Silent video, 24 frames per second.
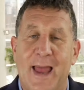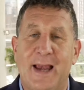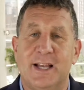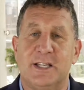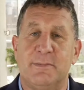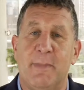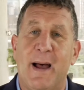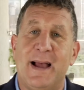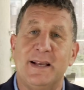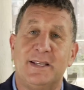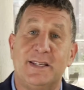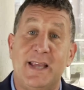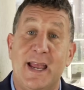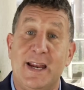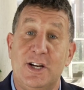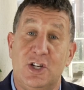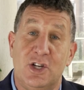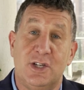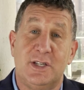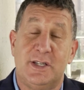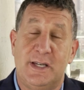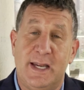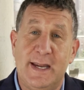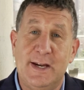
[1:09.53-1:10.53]
And as my
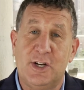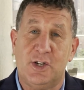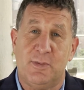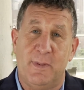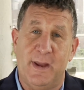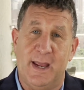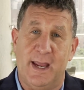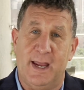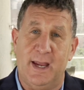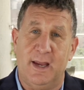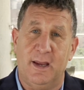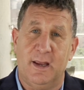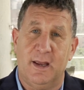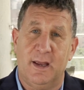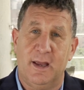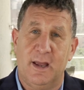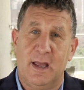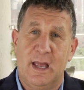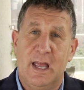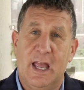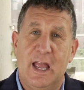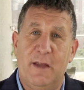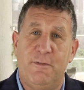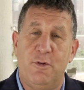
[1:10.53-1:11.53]
sages teach me,
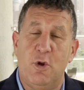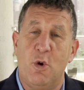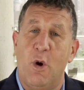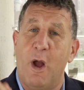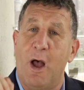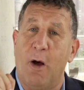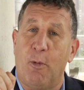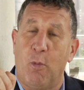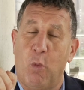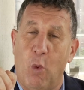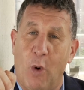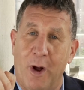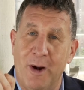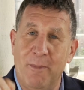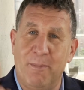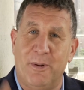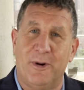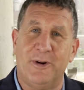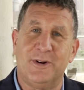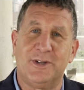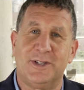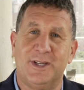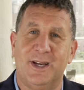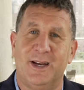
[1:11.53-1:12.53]
if you help one
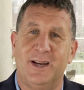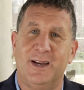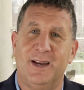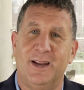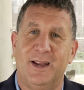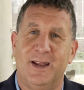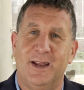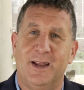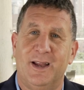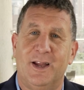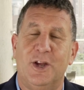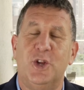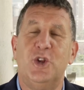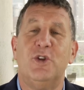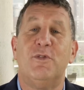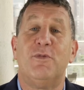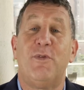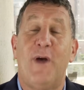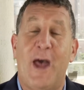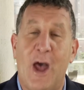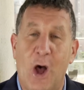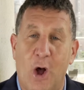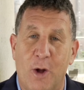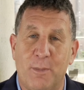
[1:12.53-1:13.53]
person,
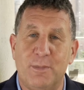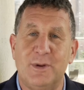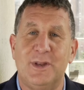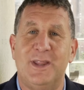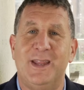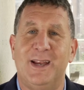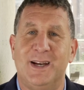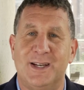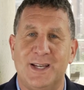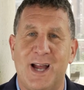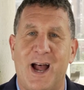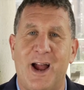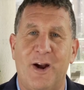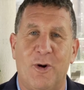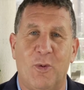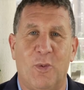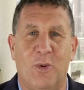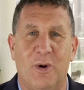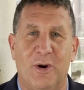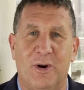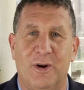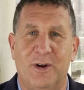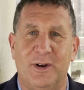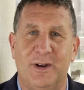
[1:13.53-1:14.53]
you've helped the entire
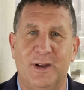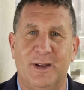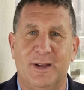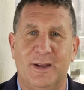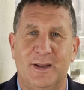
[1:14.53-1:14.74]
world.